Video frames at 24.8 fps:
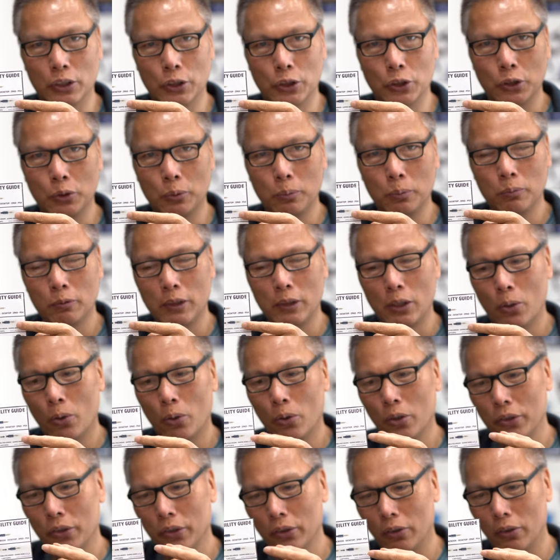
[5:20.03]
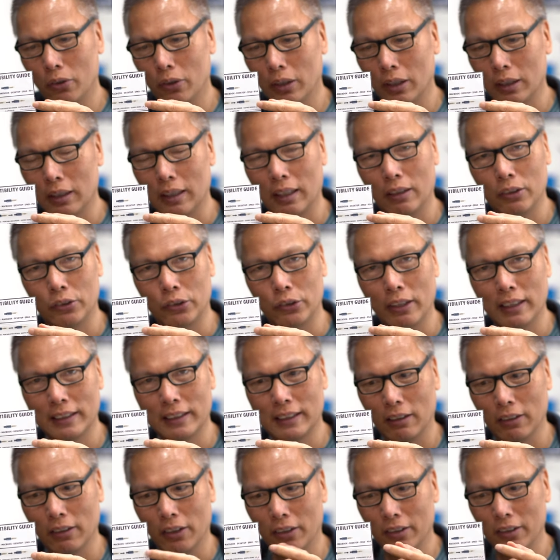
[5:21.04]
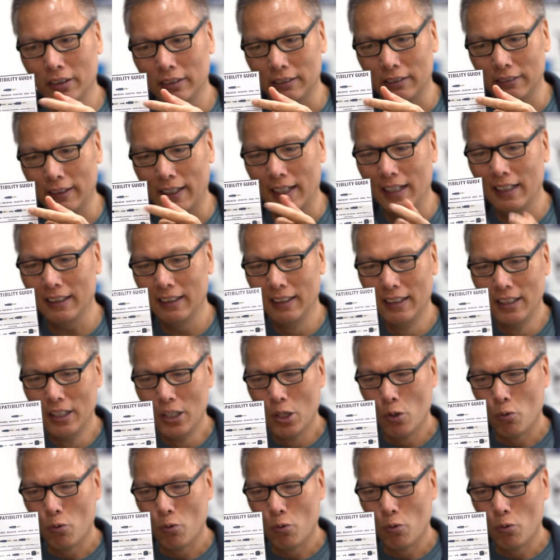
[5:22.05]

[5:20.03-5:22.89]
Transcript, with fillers: Zoom recorder or your SLR, do that.